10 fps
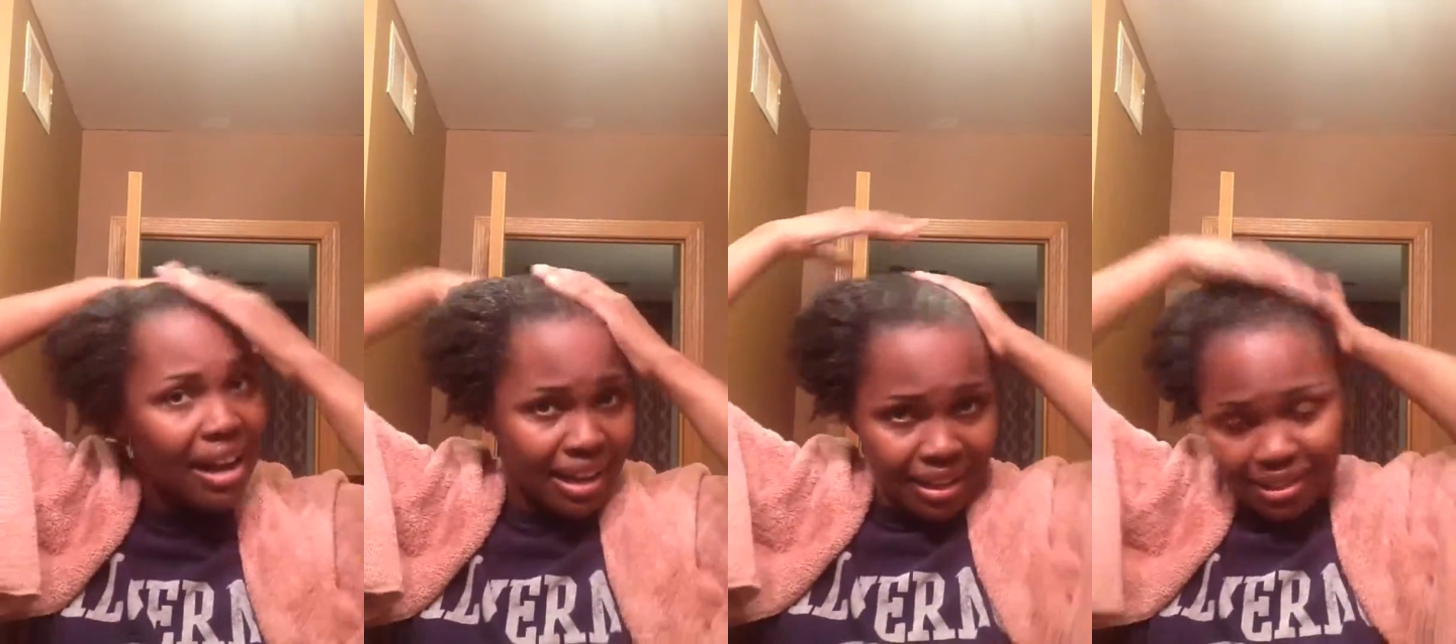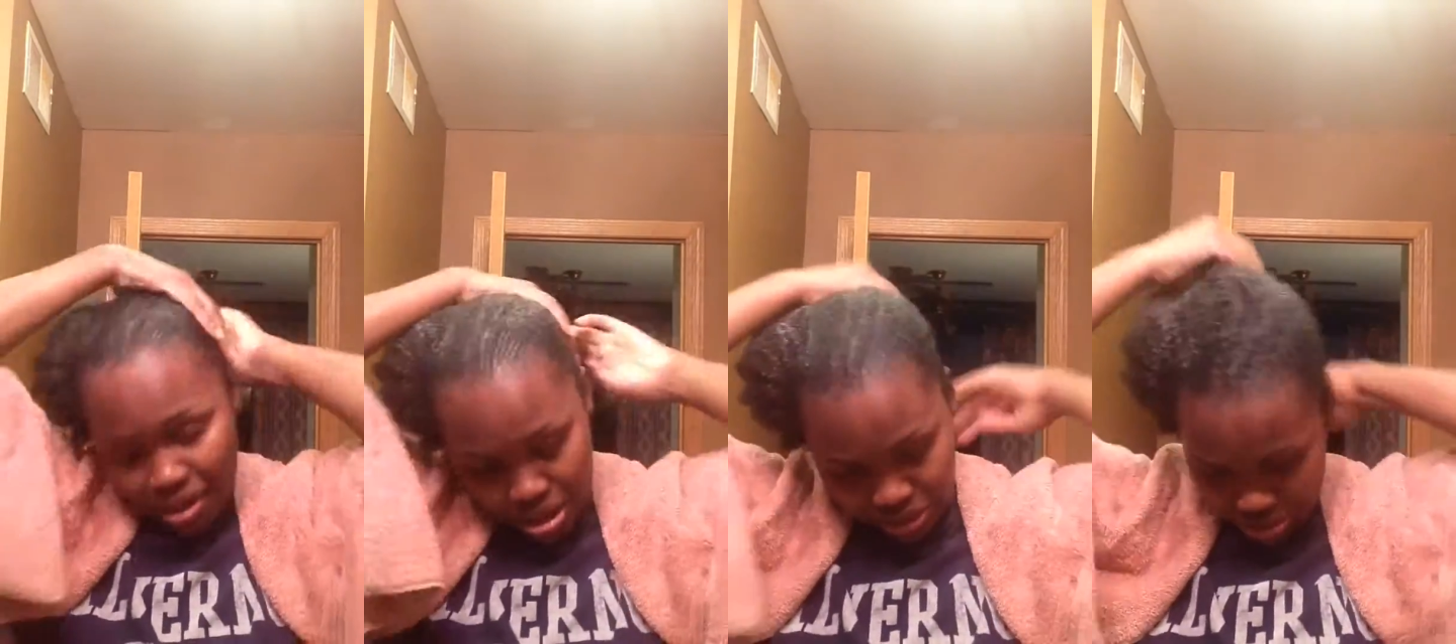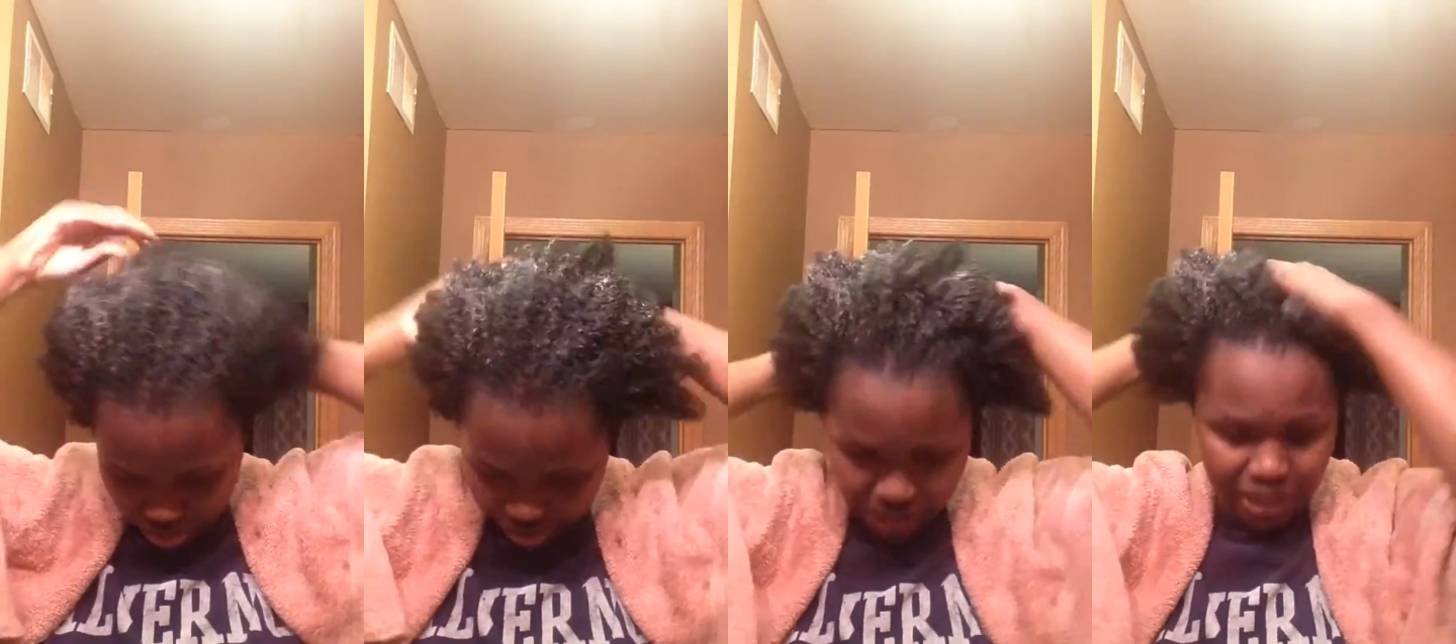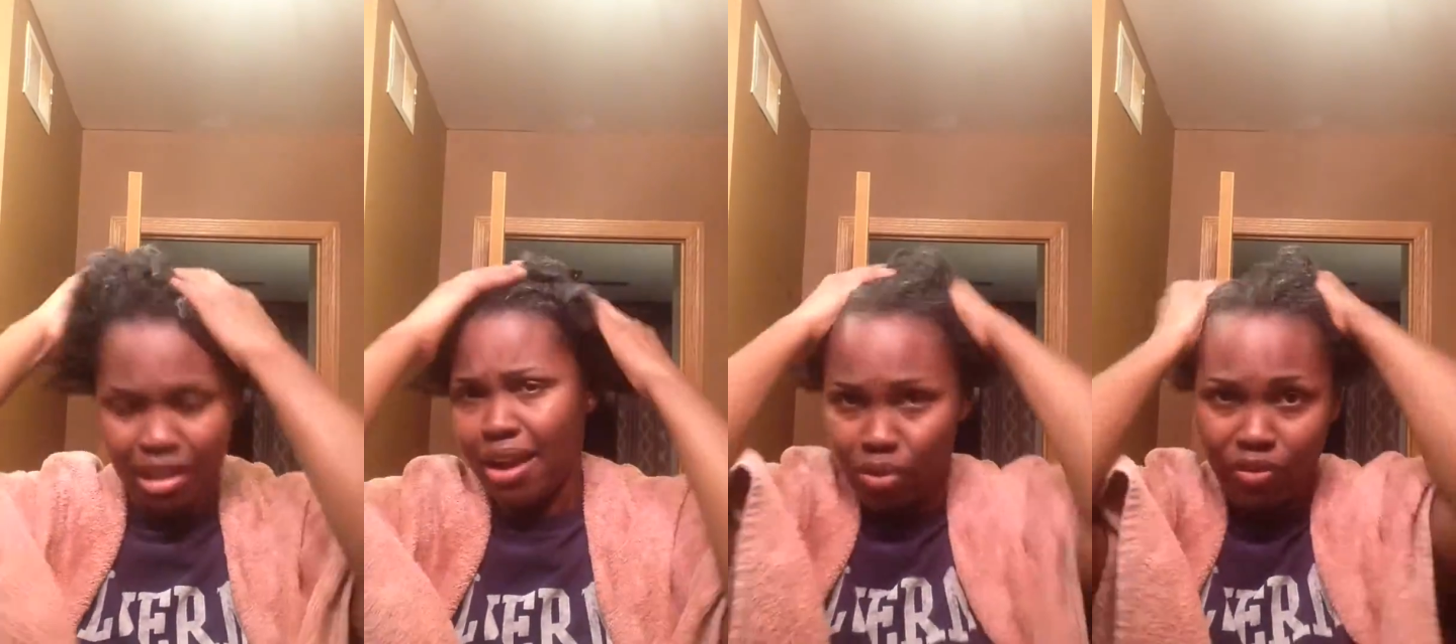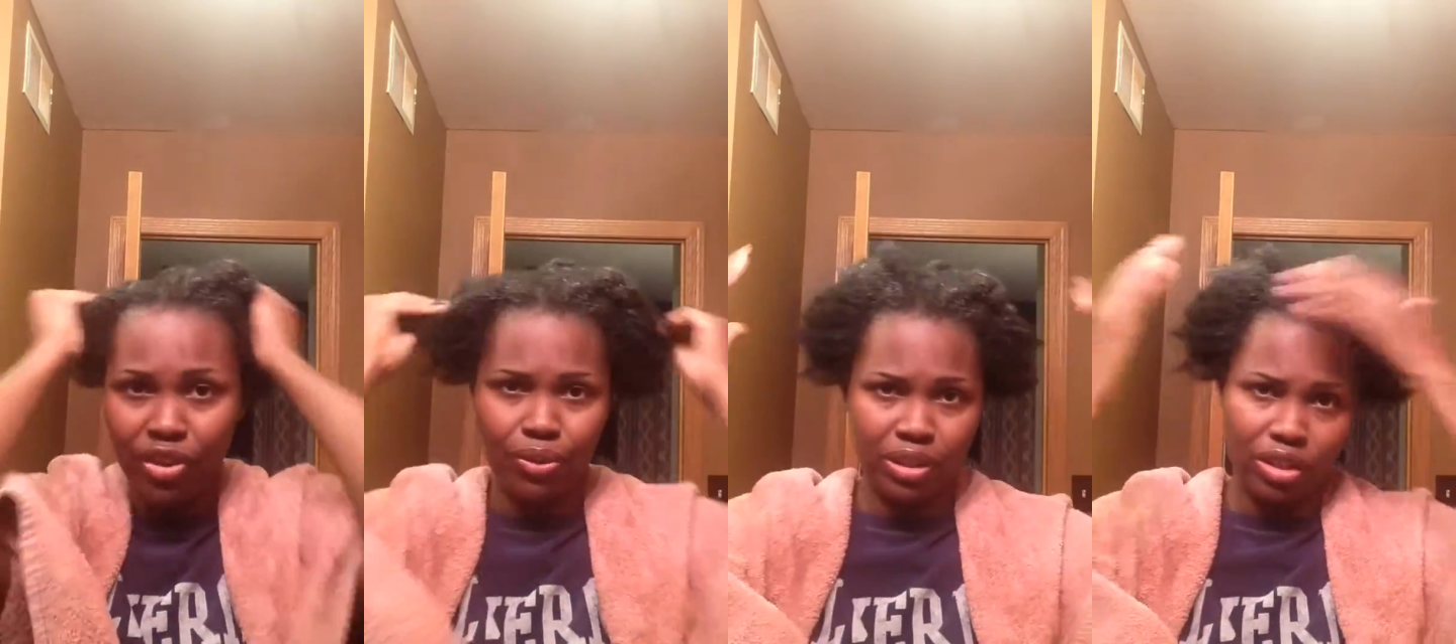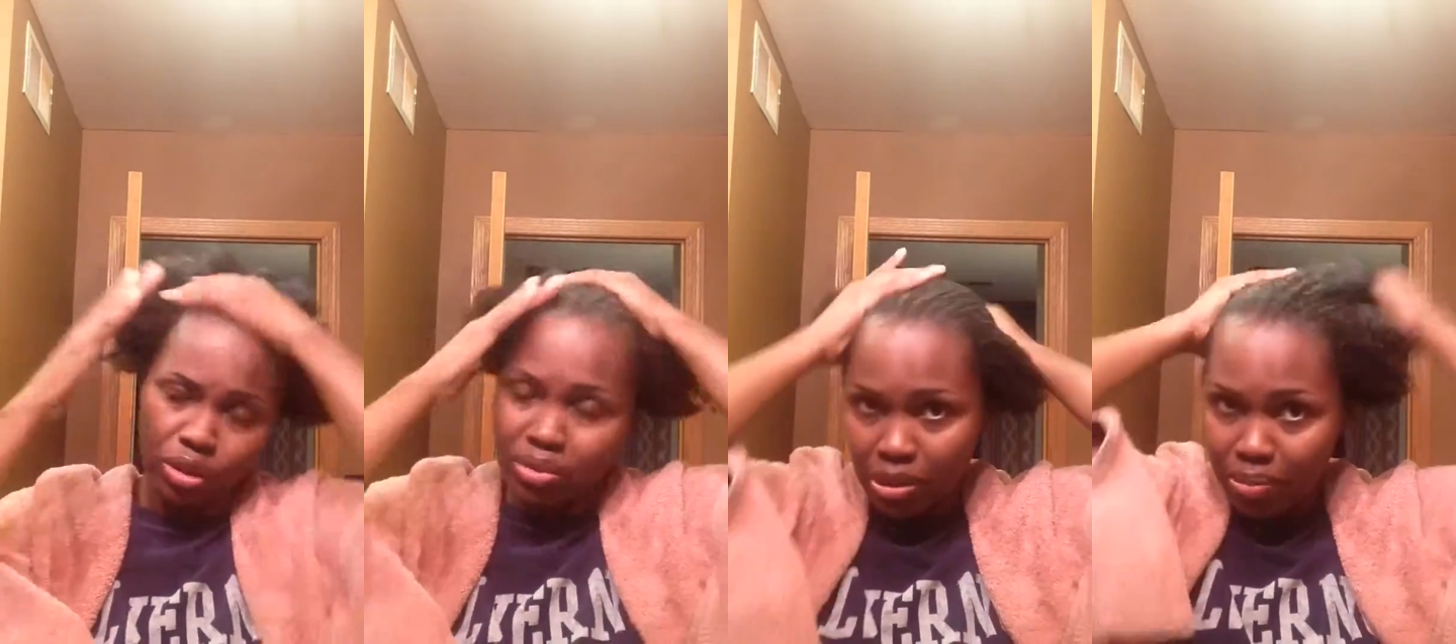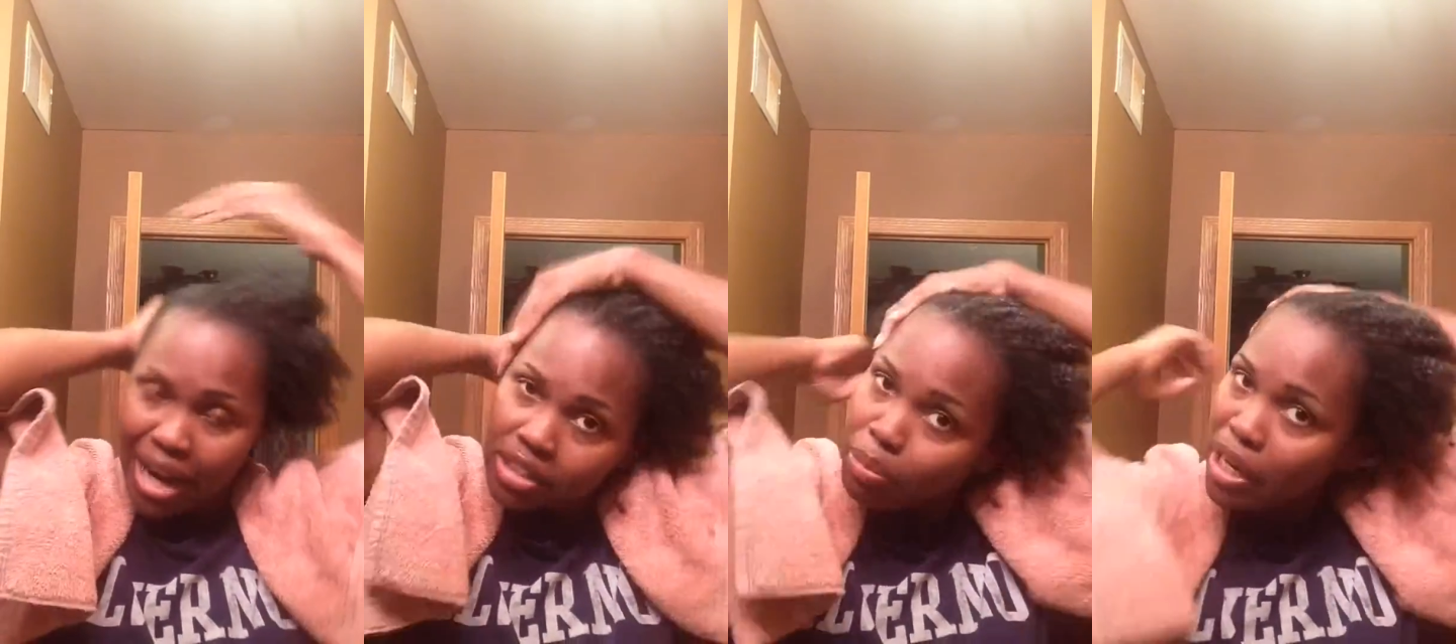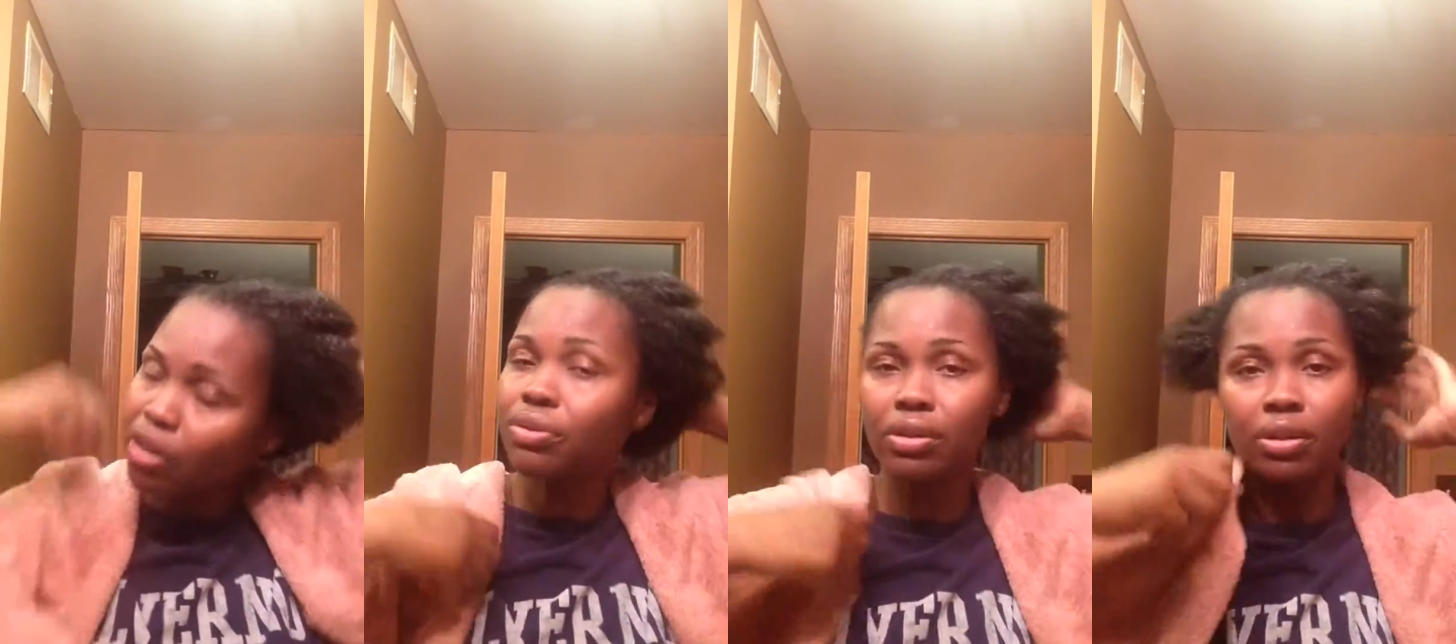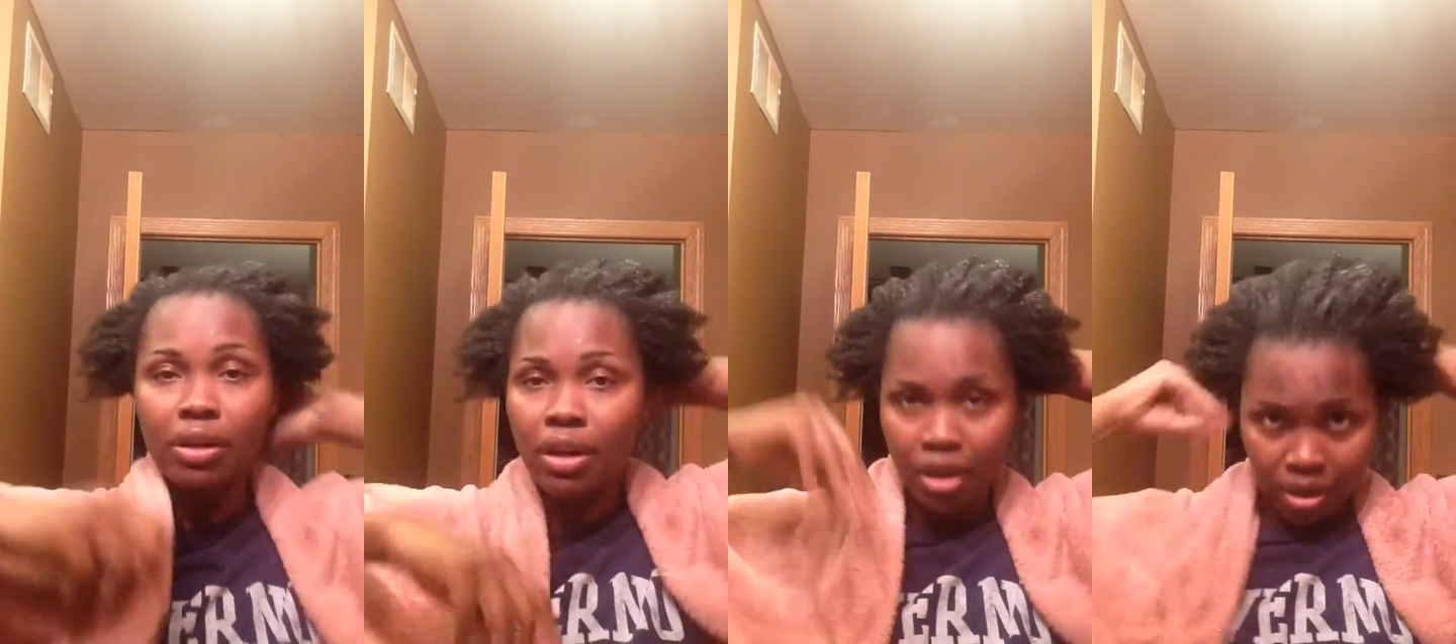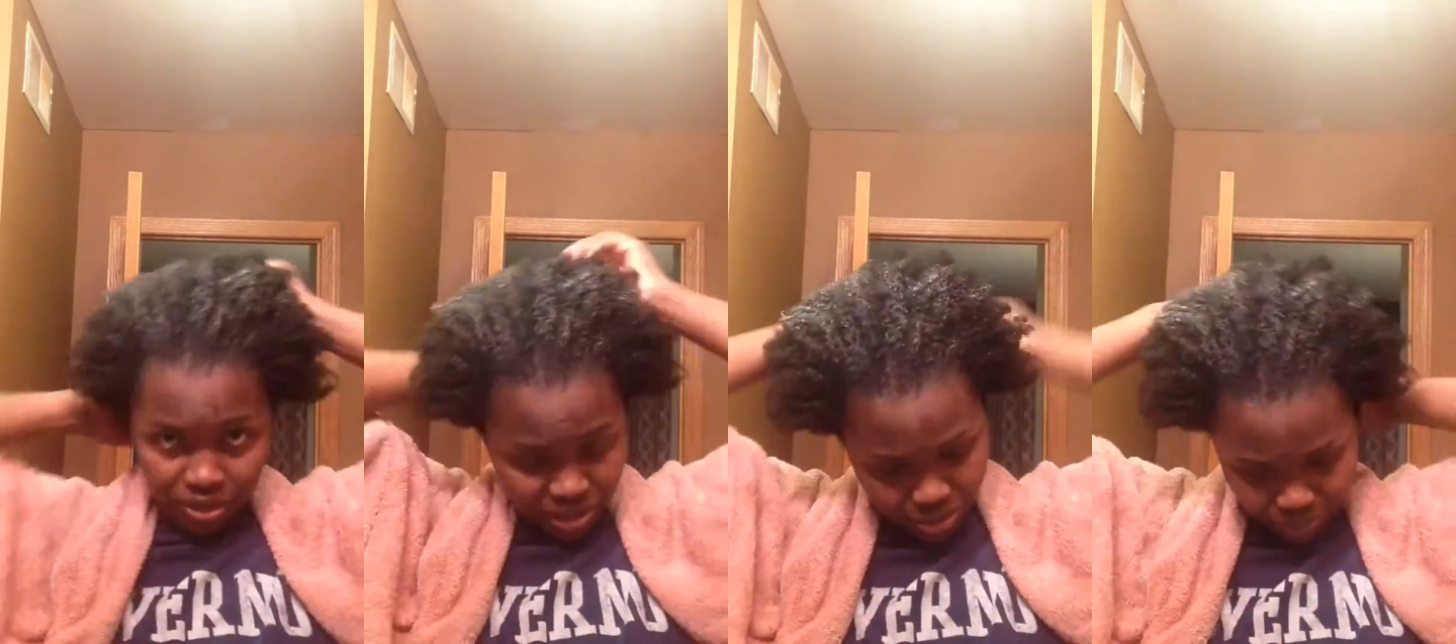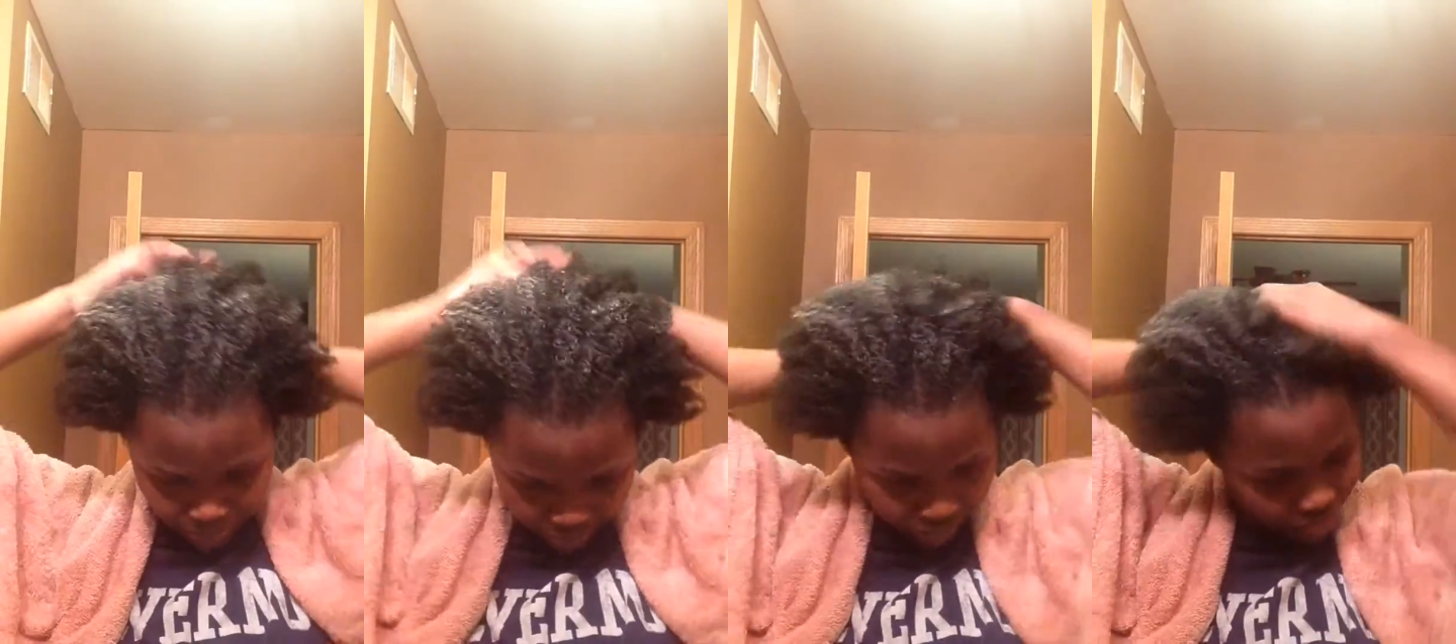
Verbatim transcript: and I'll also link that review in the description box below. So